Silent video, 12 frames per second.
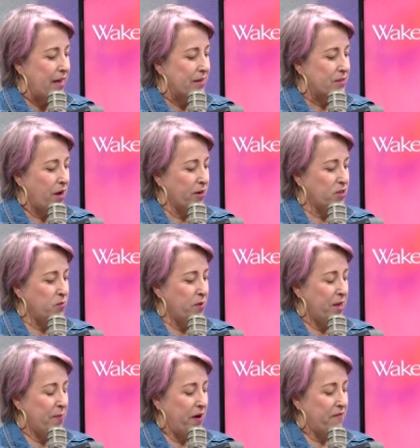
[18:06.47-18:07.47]
Talk to
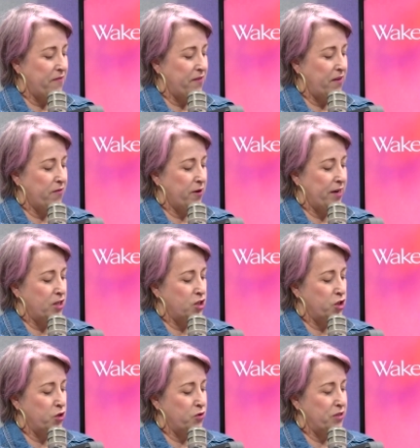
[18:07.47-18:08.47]
me about
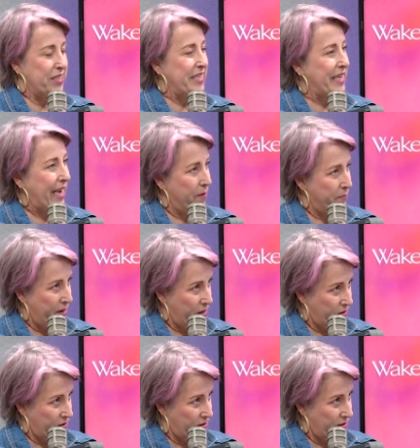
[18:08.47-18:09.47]
fever-induced
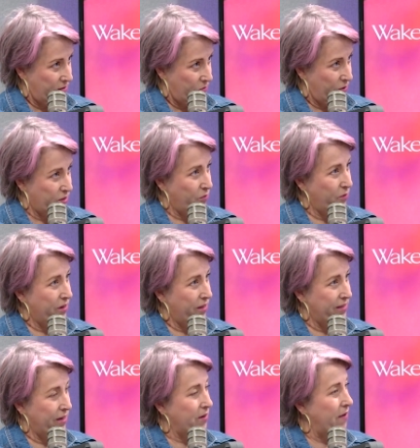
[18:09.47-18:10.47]
nightmares. What's going
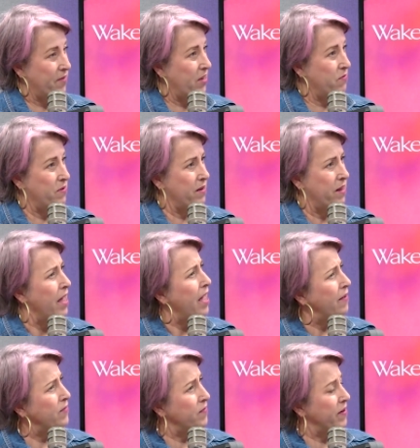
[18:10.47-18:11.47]
on there?
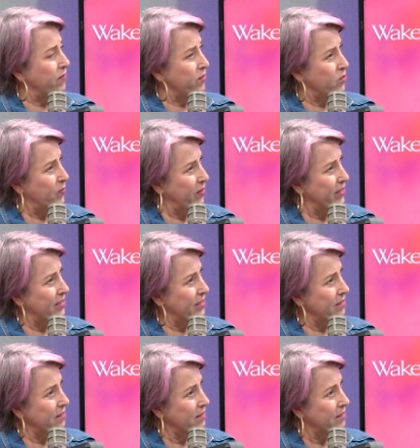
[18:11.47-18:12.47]
You've never experienced this?